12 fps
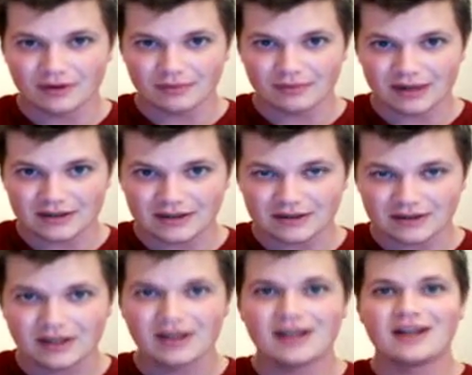method,
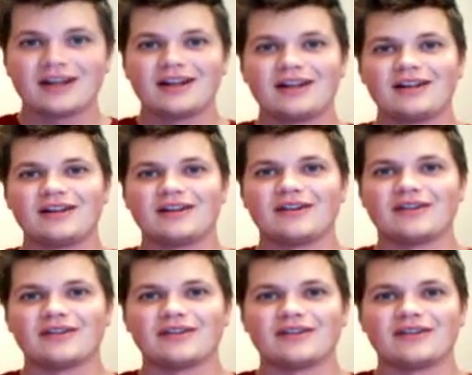
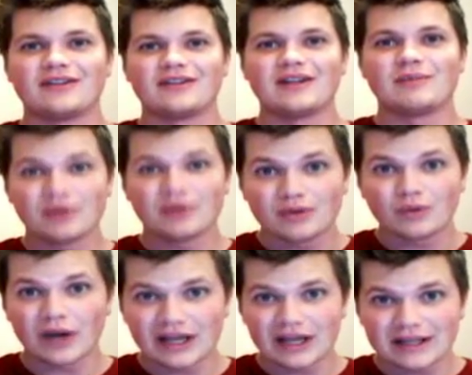they put
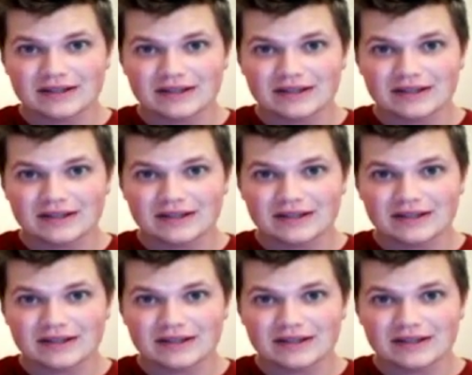weight